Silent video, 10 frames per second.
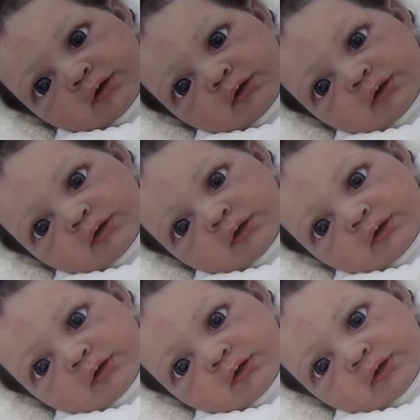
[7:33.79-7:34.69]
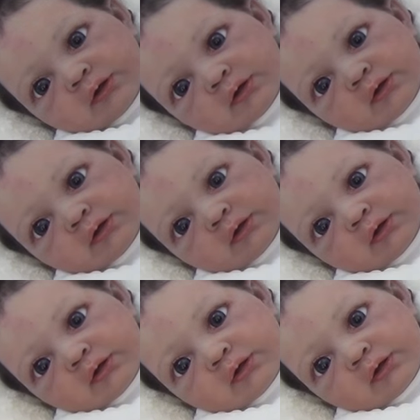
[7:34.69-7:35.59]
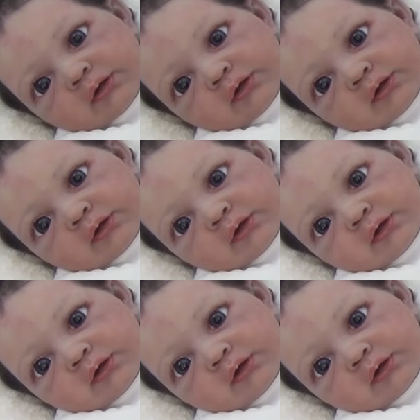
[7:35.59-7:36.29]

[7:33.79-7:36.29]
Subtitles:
Nobody speaks.